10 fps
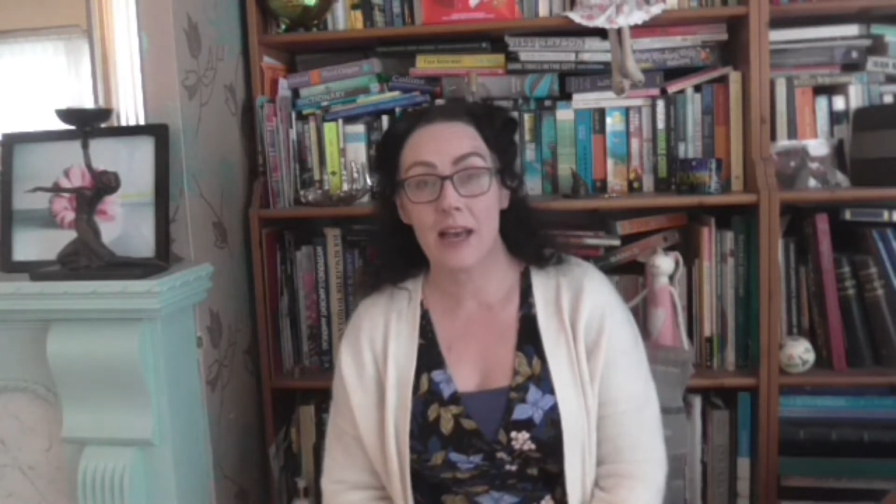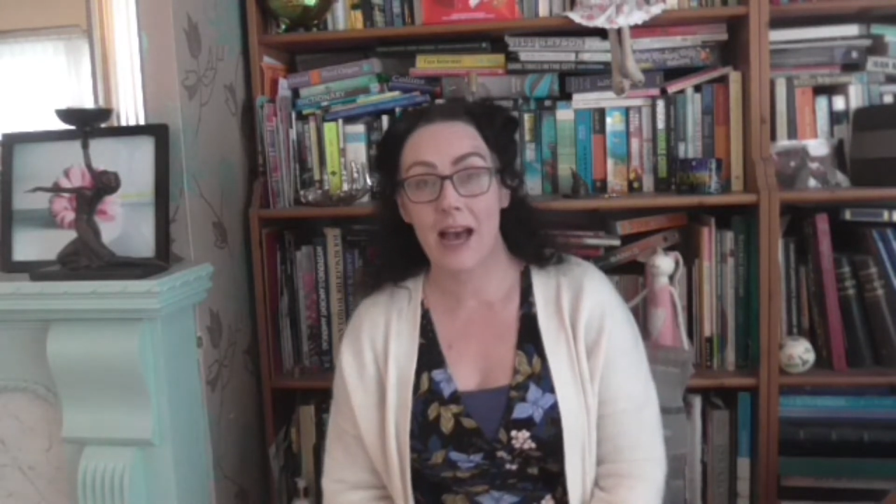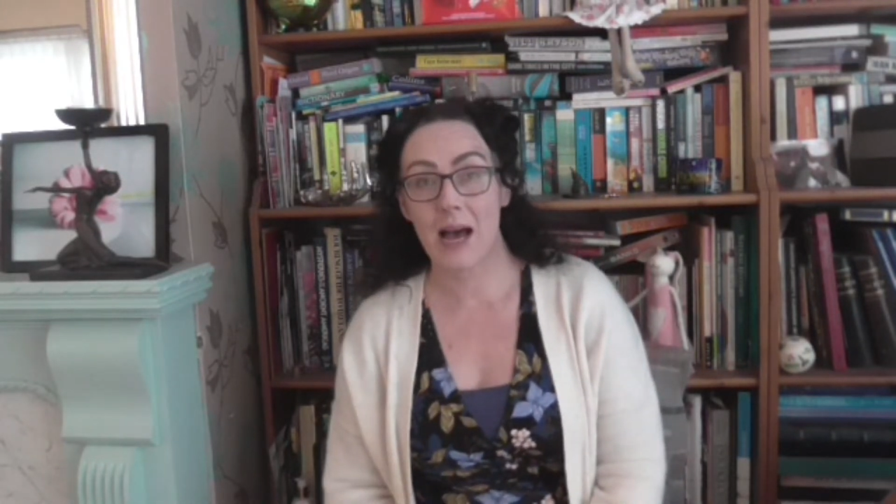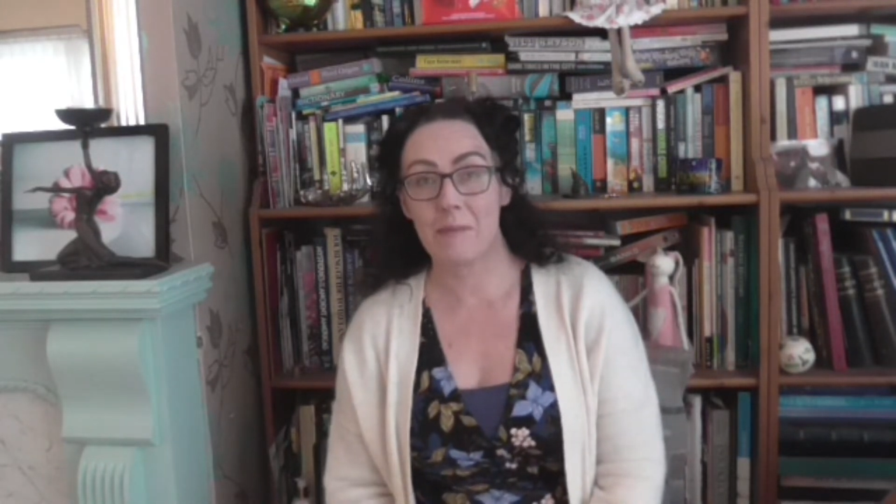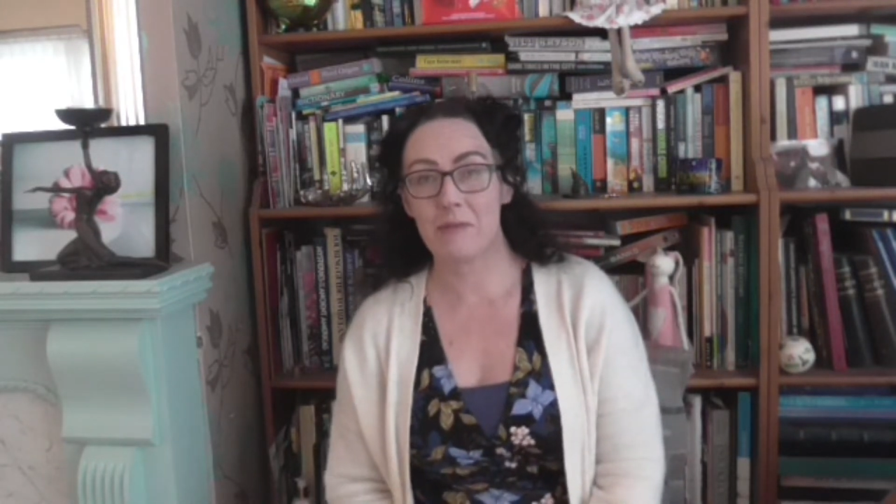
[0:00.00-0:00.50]

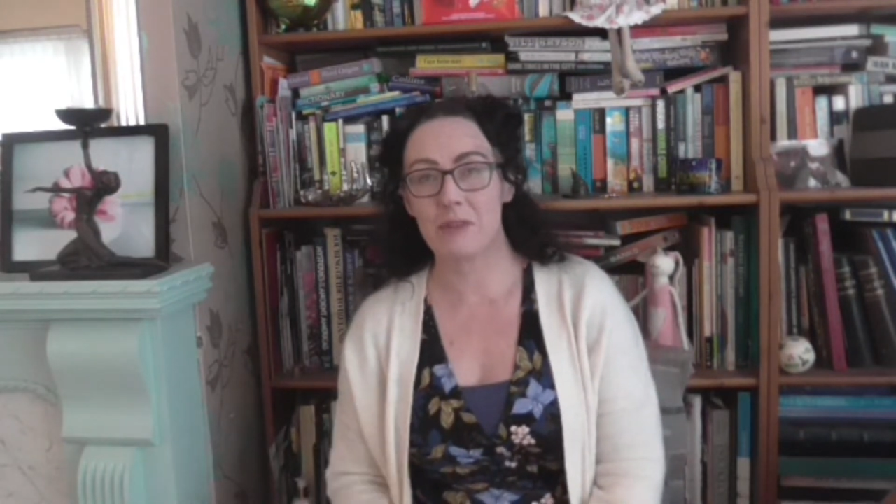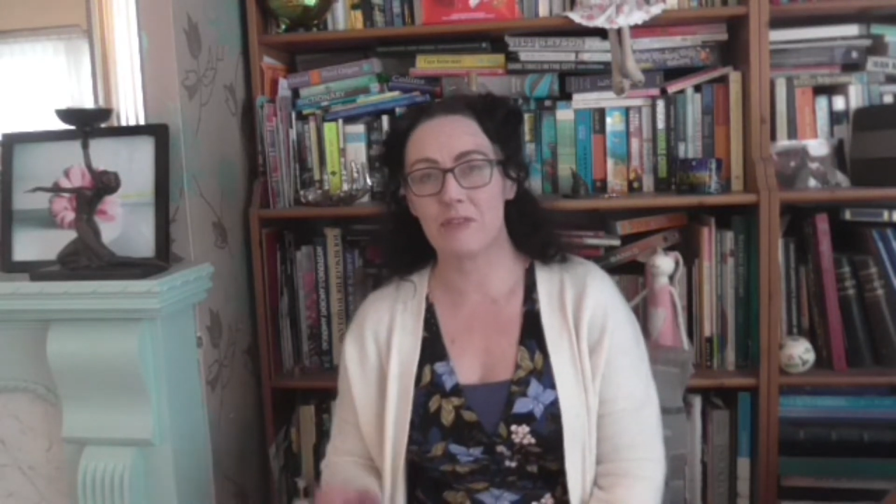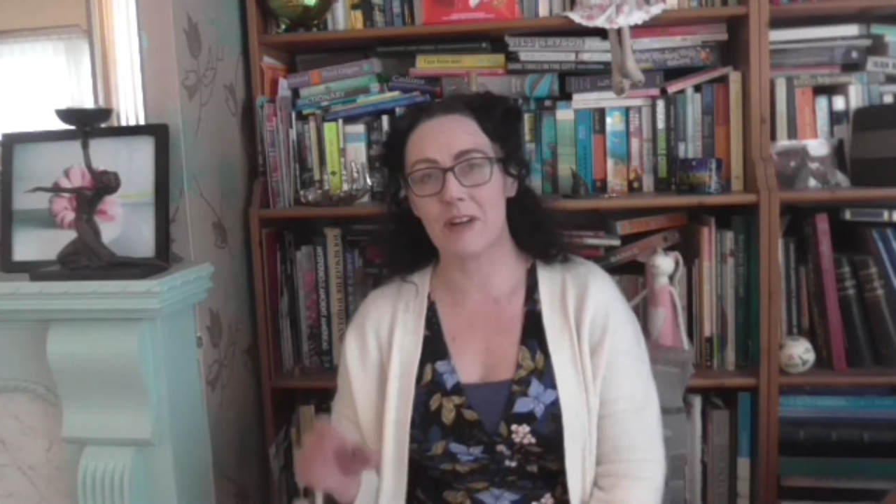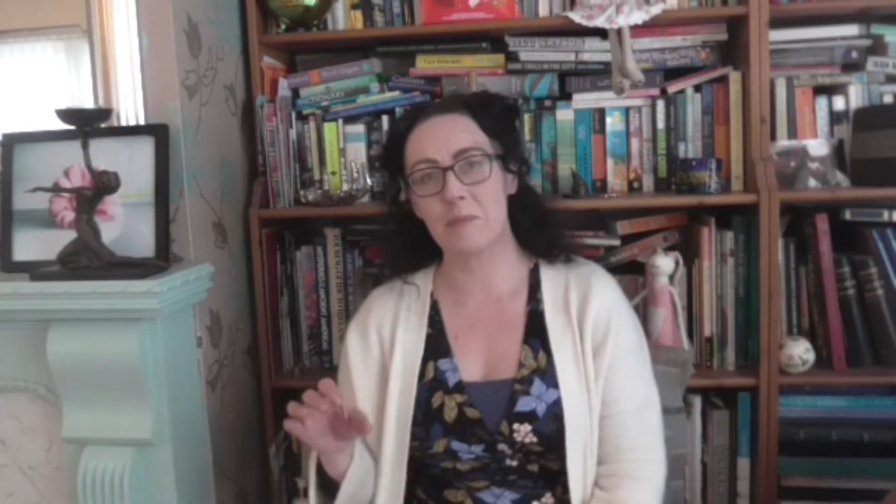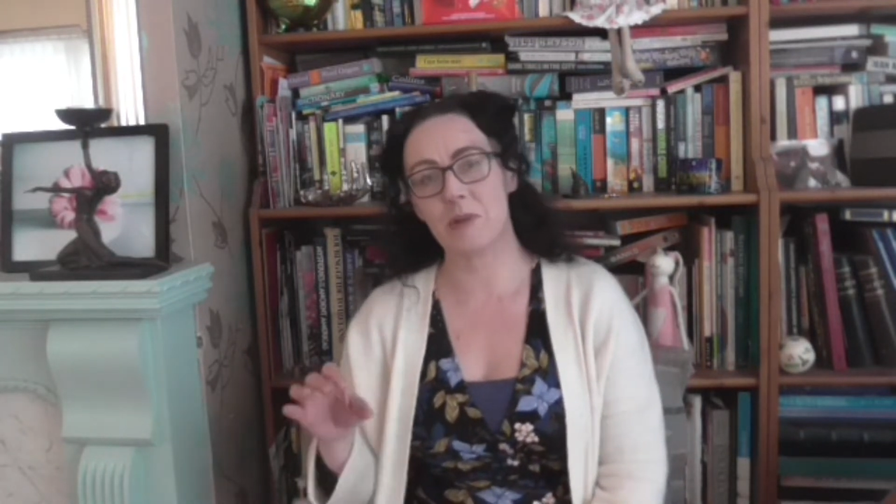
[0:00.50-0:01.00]
it was
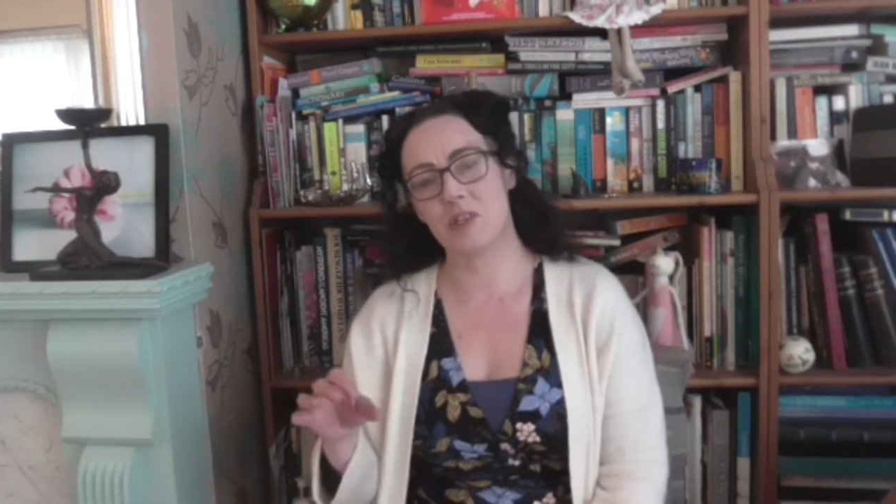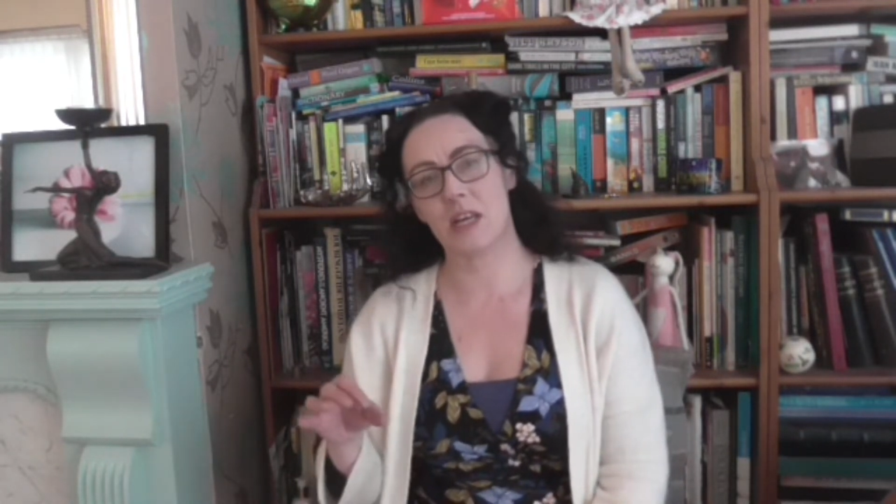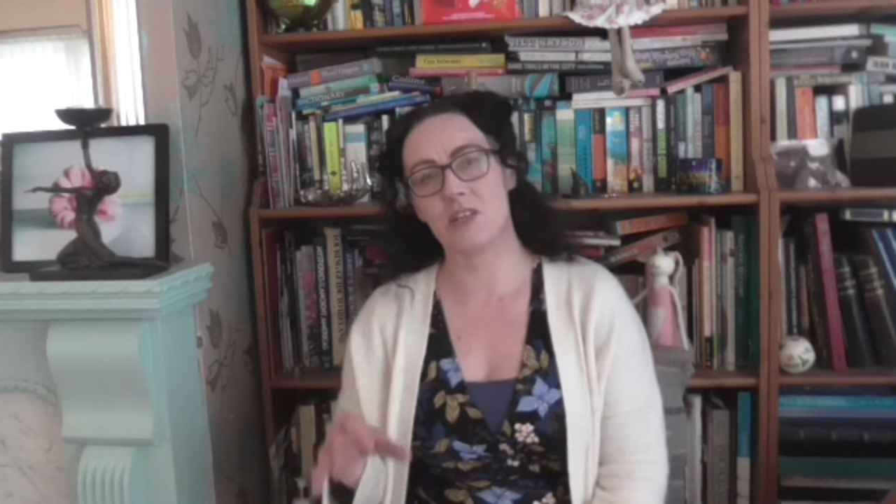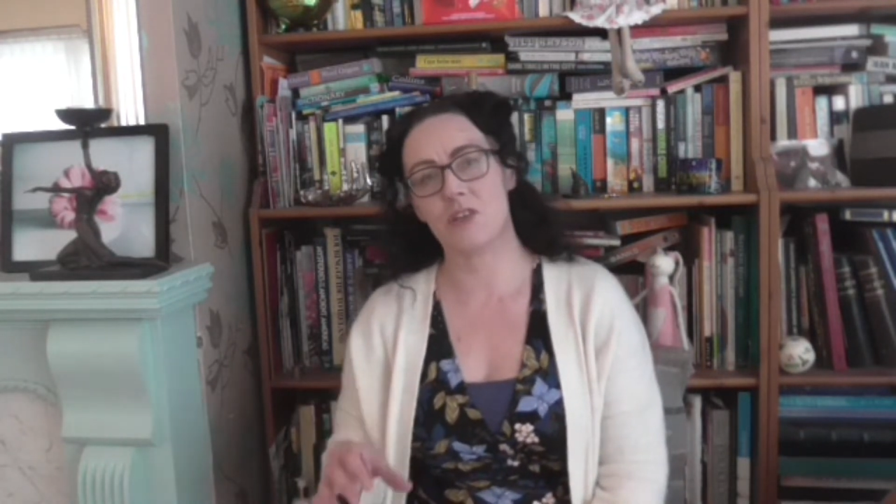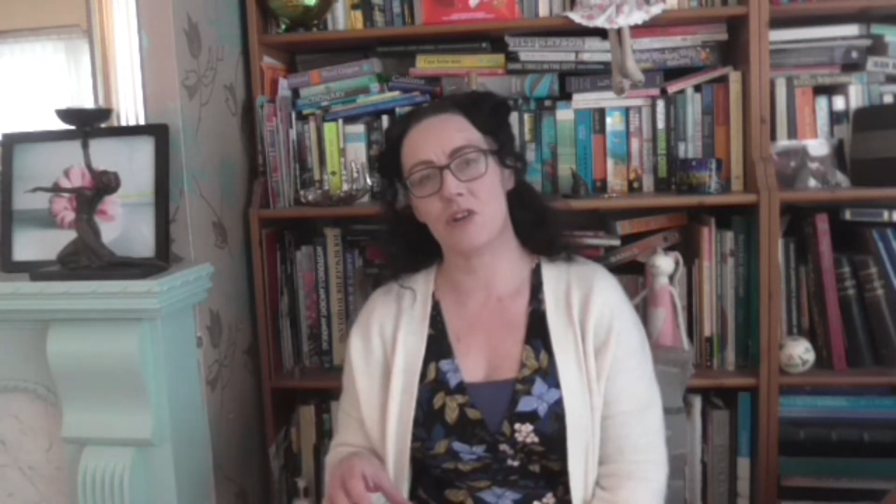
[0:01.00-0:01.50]
very much
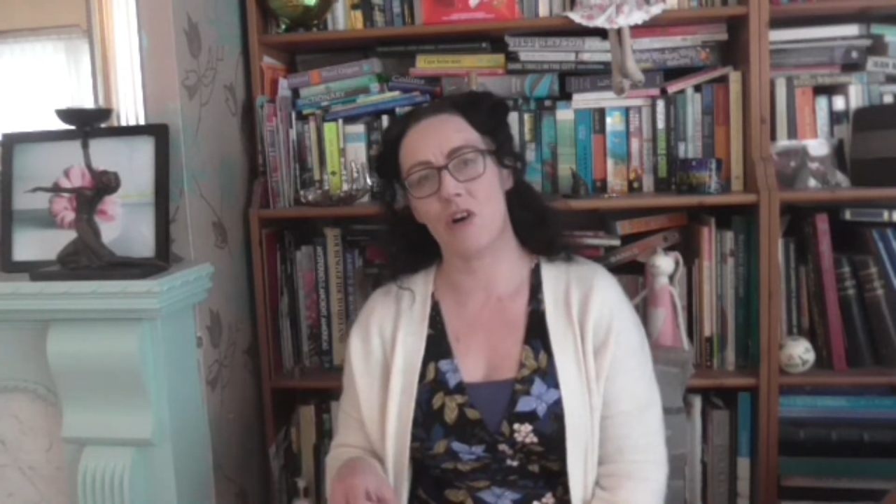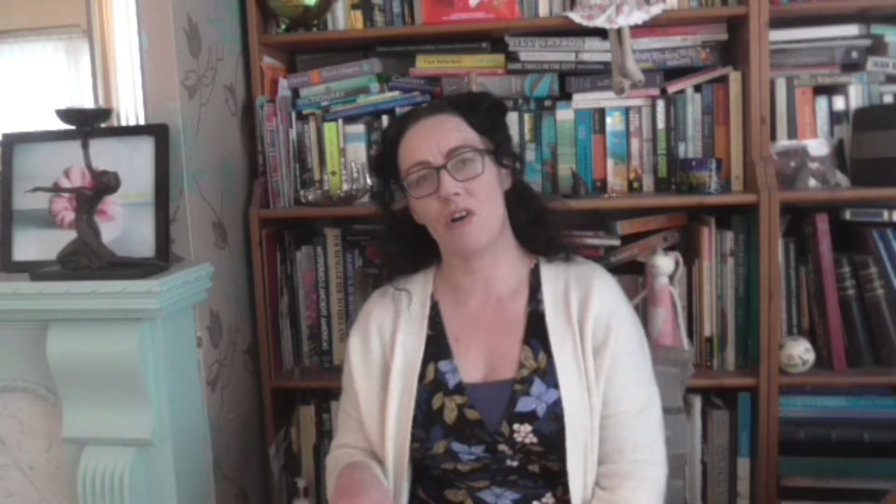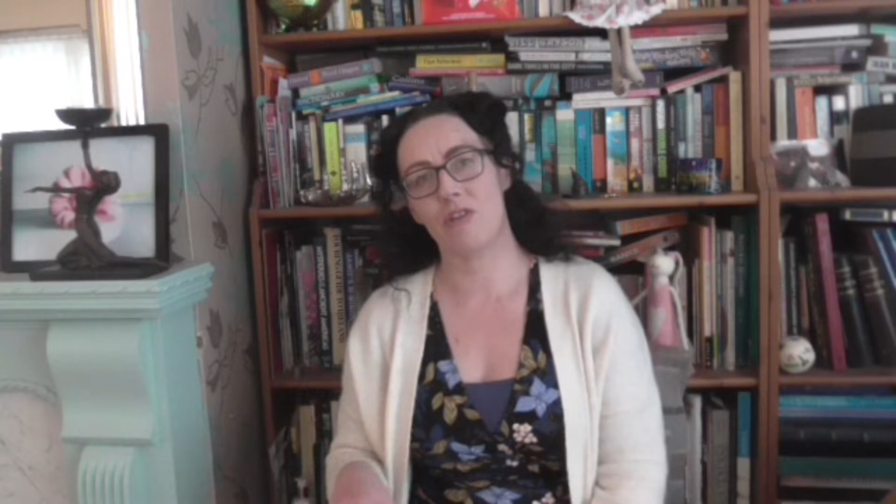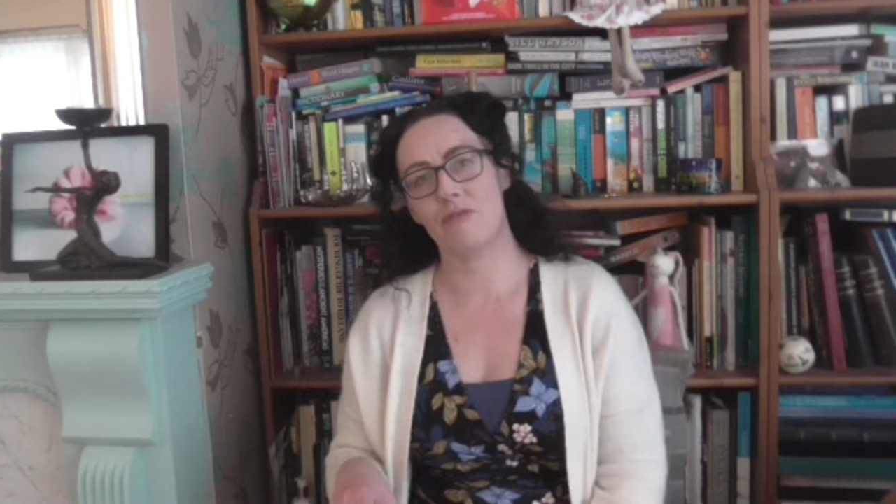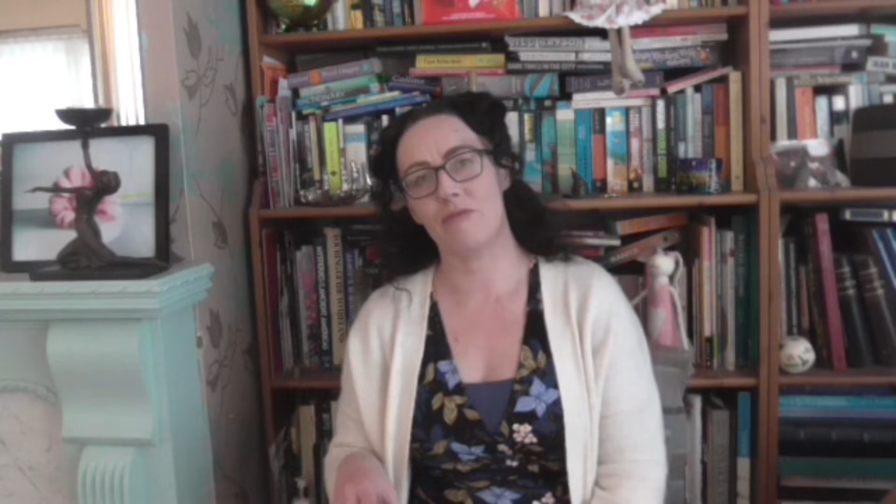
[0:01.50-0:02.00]
centred
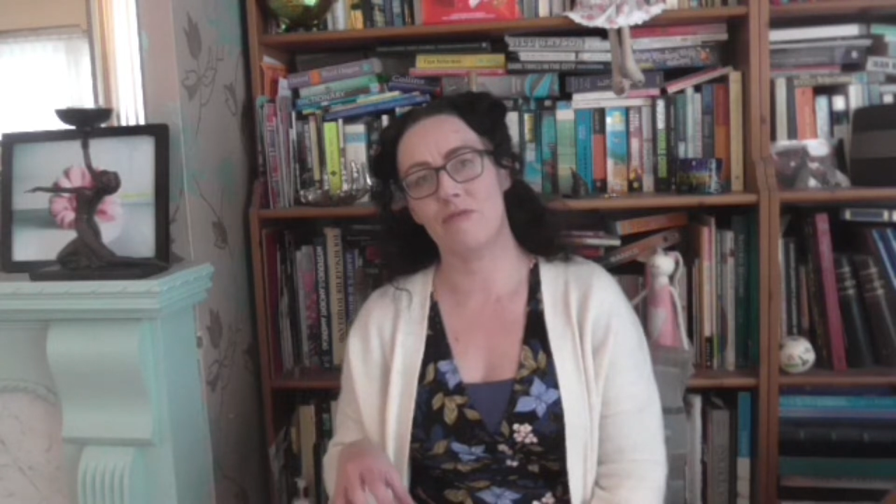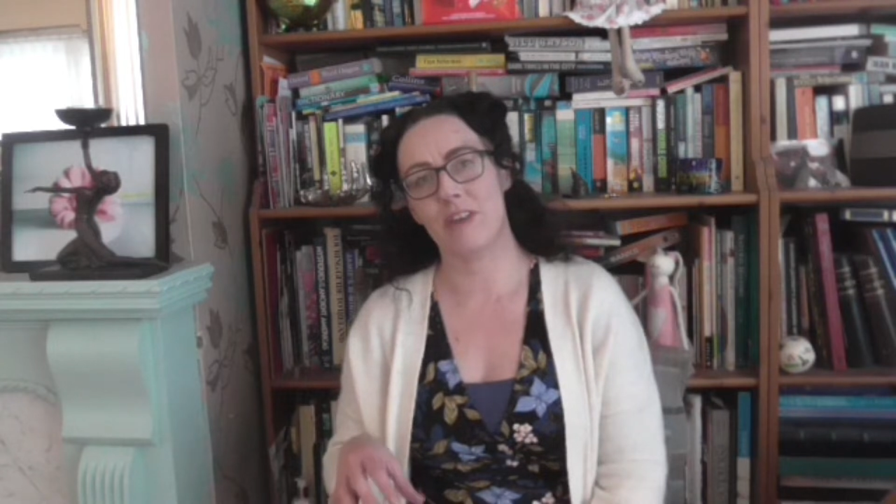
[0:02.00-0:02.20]
on